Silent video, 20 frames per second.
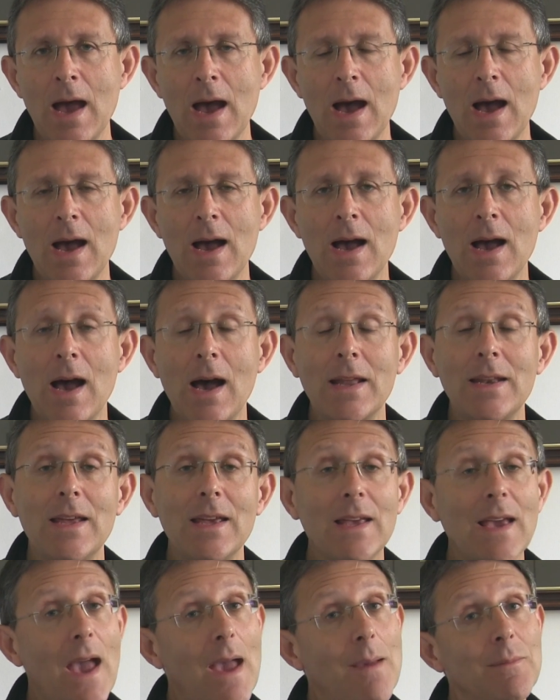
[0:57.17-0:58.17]
Uh, and
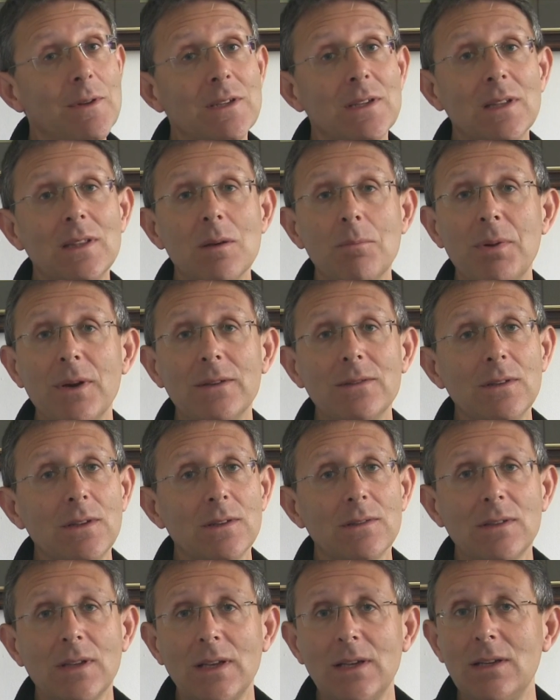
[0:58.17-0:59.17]
he came and did the
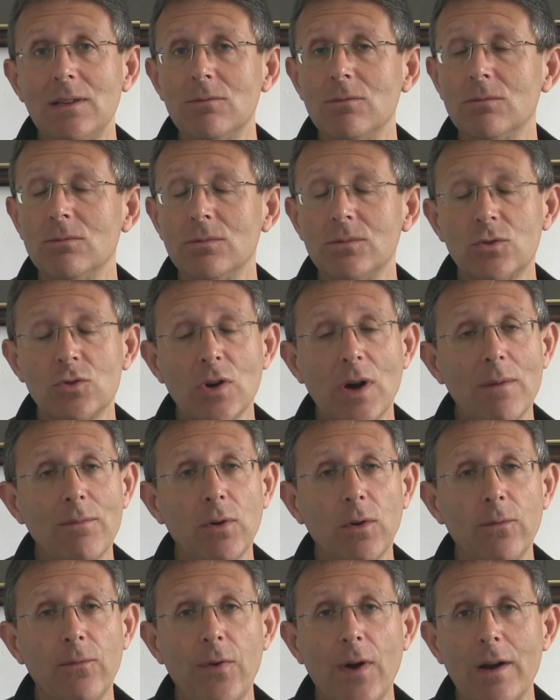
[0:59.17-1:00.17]
business. He
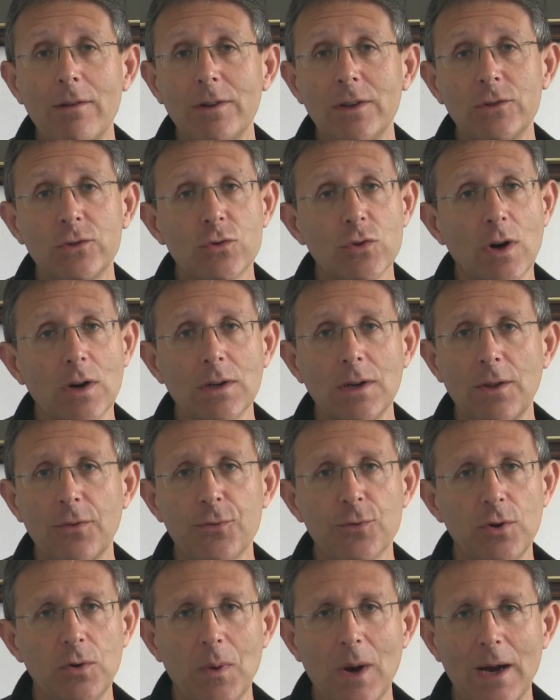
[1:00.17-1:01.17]
travelled very strongly
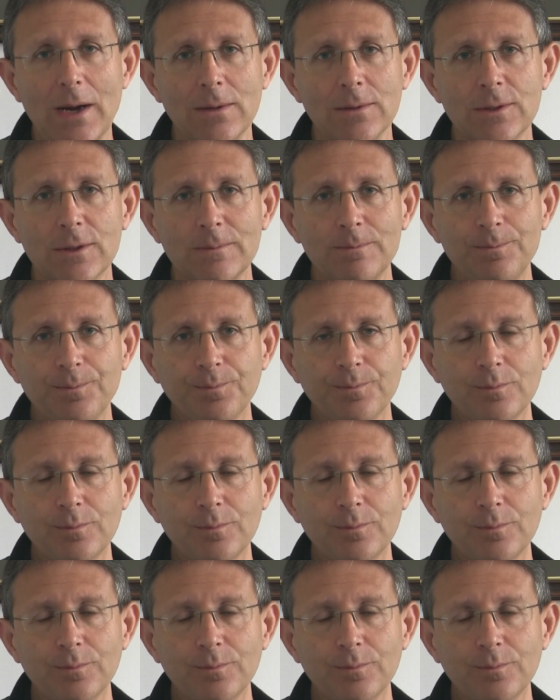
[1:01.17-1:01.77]
throughout